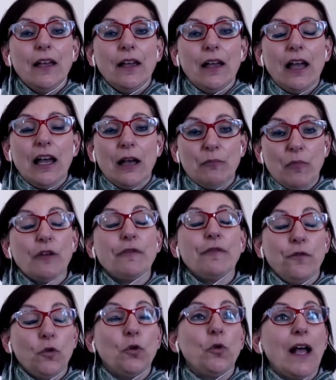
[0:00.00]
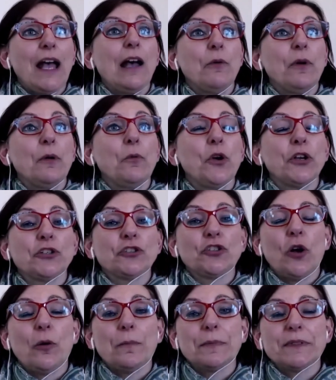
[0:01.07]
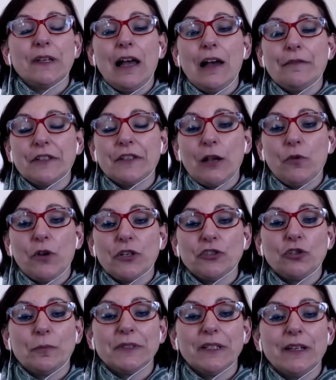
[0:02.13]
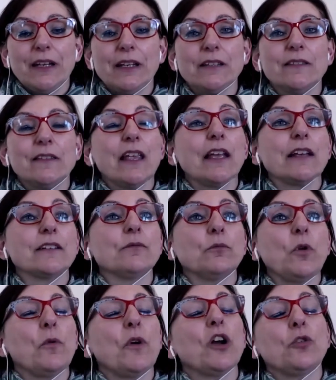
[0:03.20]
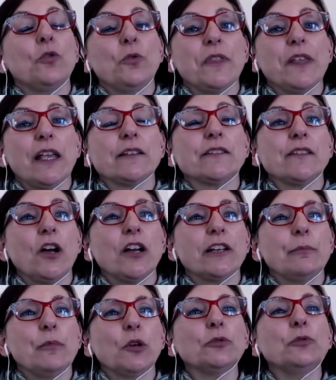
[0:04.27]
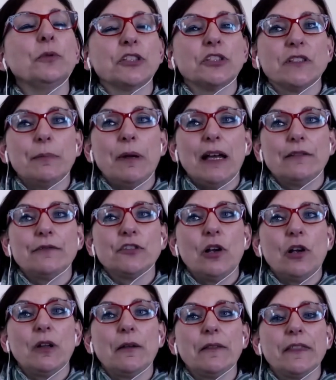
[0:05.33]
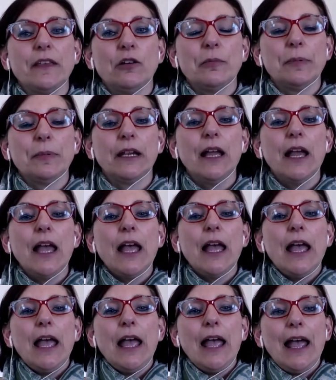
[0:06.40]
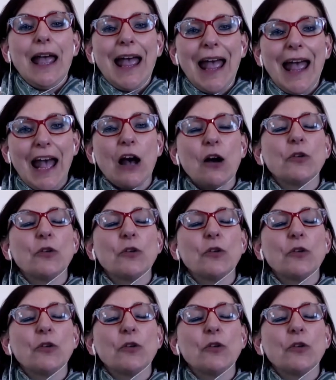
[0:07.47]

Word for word: uh, my four hour workshops, half day workshops, is the what I call the anxiety model, which is part of timeline therapy, how